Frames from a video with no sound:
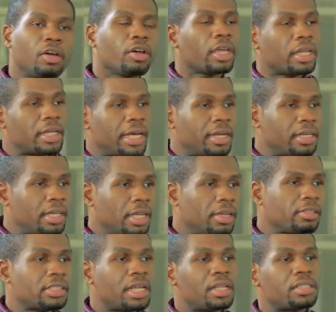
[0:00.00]
Okay, Natalie, can
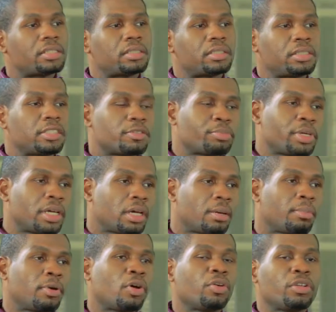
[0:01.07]
you tell us a little bit
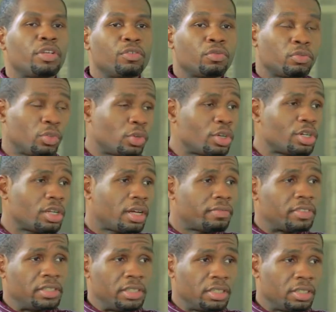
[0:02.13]
about the role of
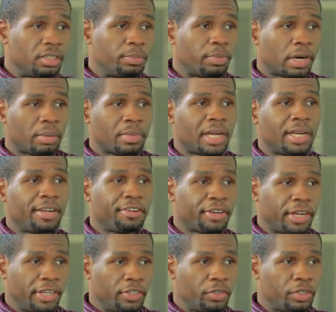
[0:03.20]
the legal department at the
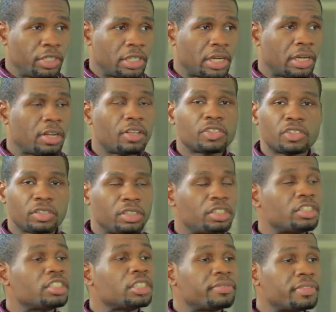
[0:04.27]
credit union and also the
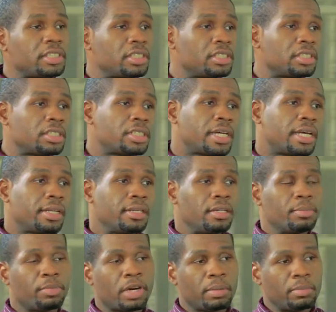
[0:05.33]
services that the
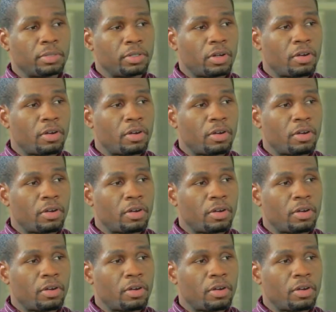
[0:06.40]
department